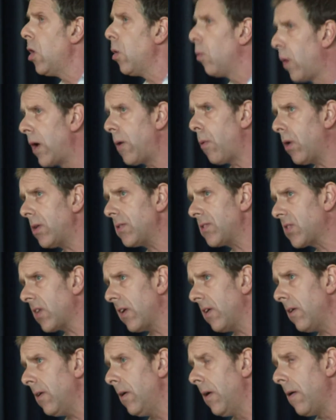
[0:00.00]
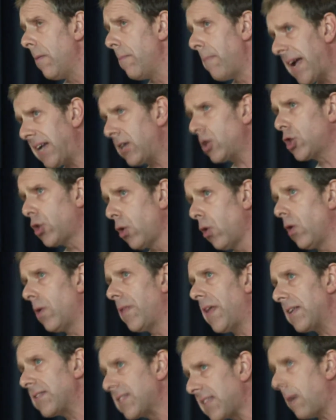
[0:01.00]
We want to make sure
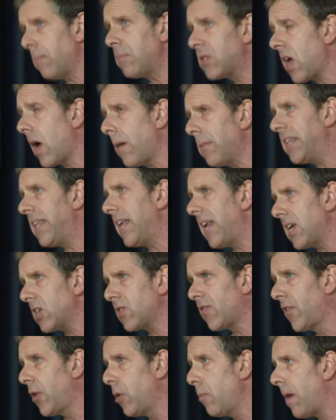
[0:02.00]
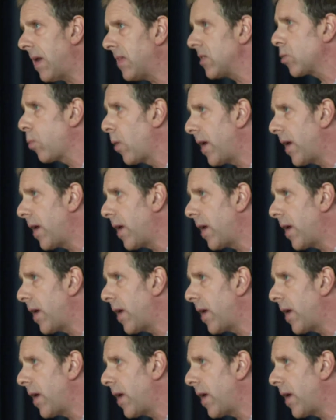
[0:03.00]
that sometime in the next few months